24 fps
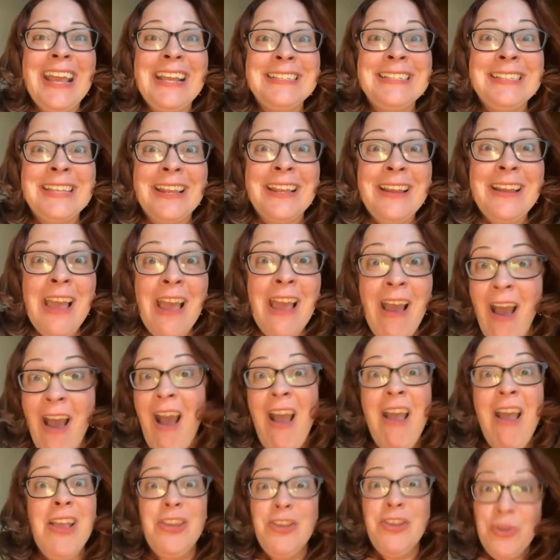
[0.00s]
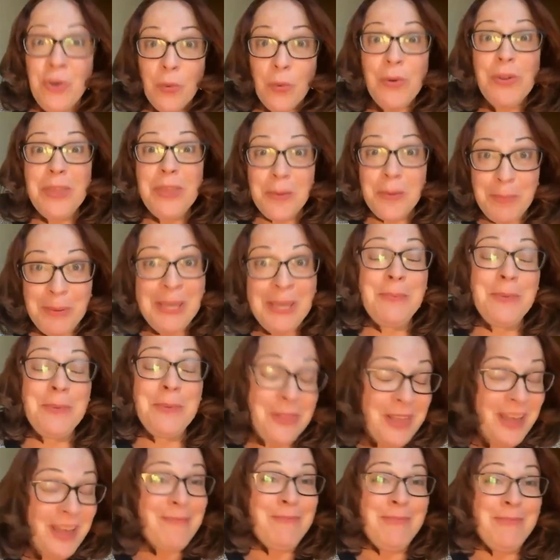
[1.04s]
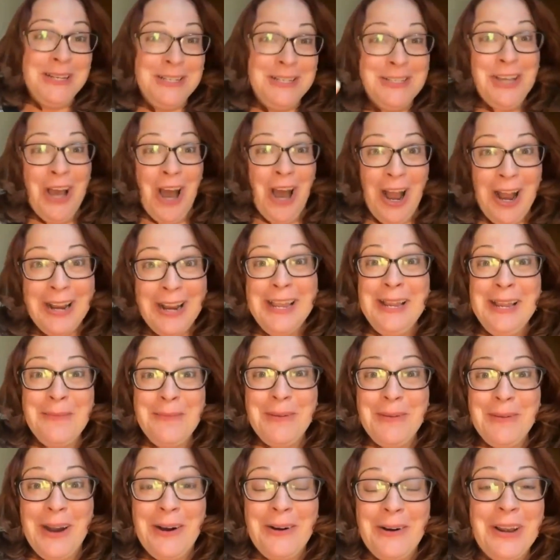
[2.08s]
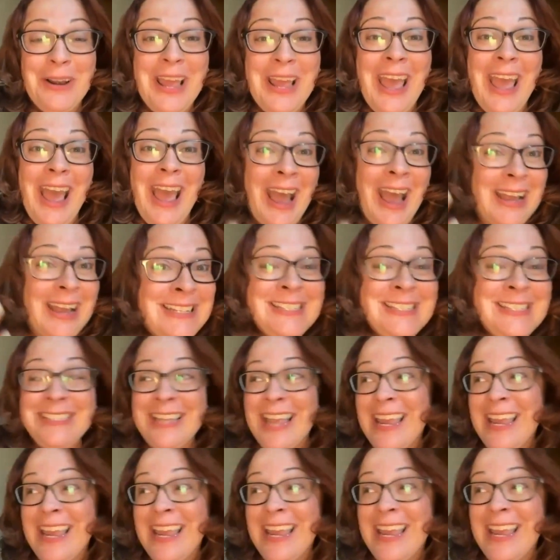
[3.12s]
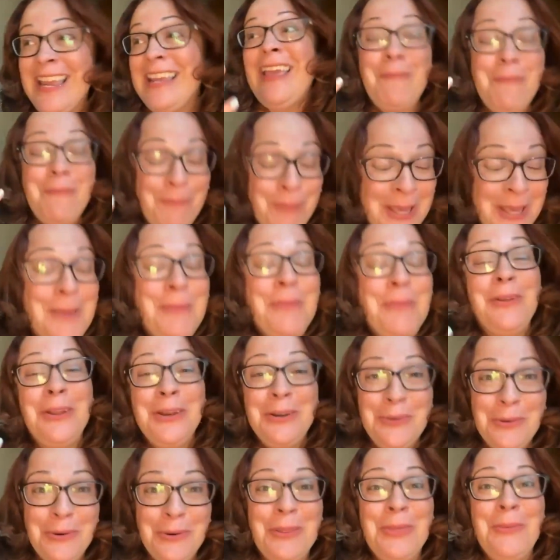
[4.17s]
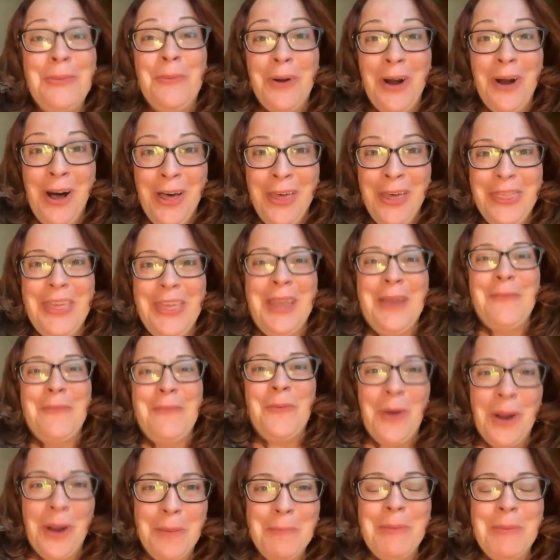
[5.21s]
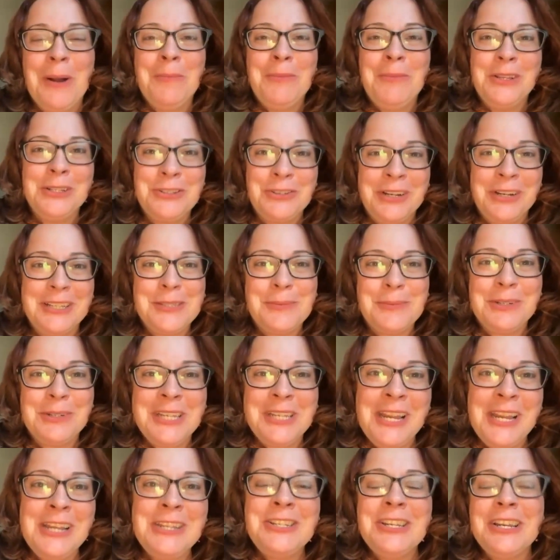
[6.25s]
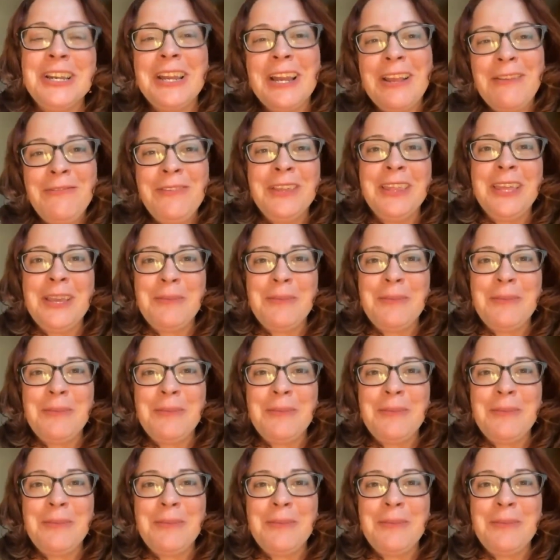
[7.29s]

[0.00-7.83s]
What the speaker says: And I said, "You're the people I've been talking about. I say people in North Waltham want public transportation." And I